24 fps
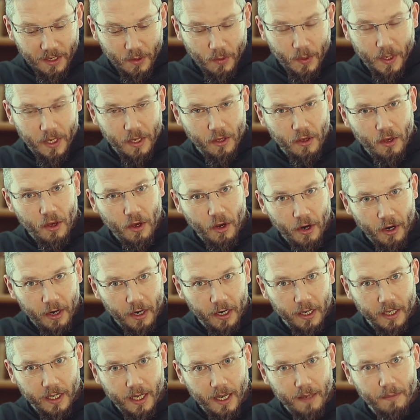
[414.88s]
when he
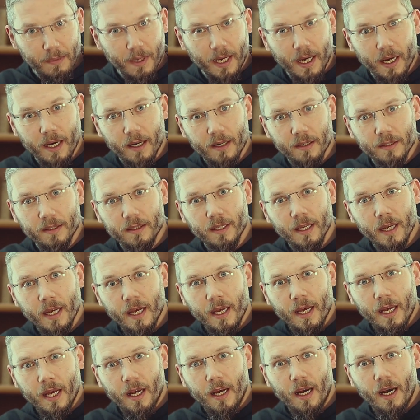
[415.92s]
heard about
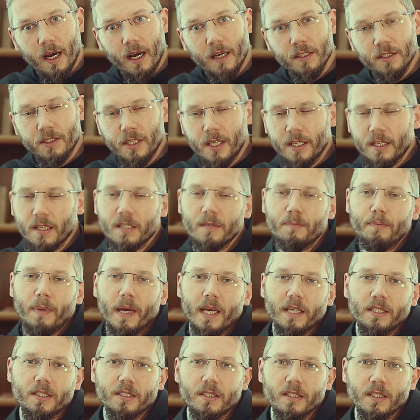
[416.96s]
Jesus'
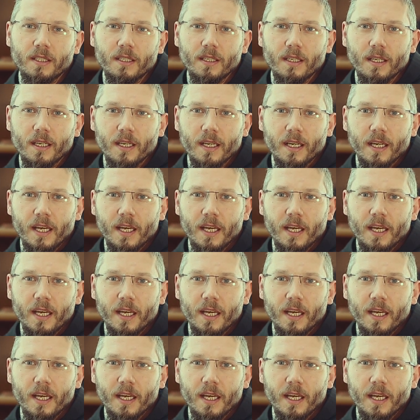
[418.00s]
passion,